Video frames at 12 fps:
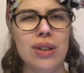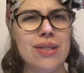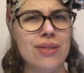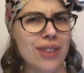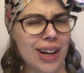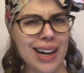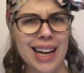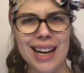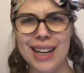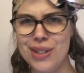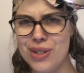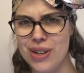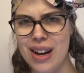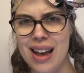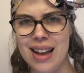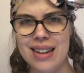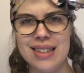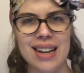It's very on
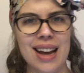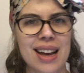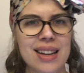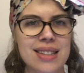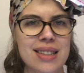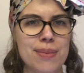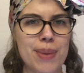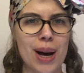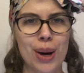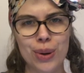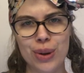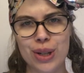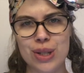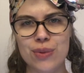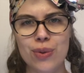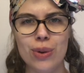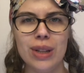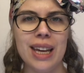trend. It has the powder
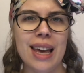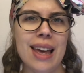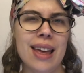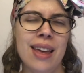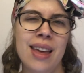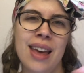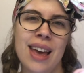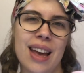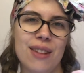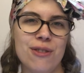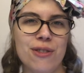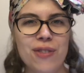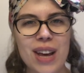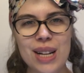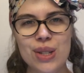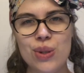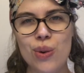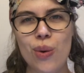exfoliant and
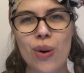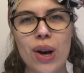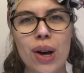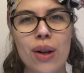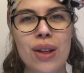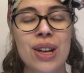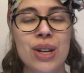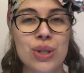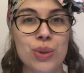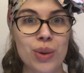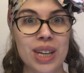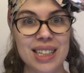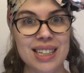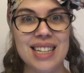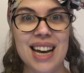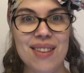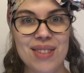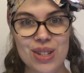face oil, so we're gonna
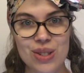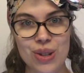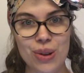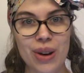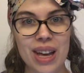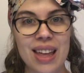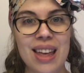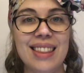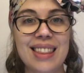dive into it.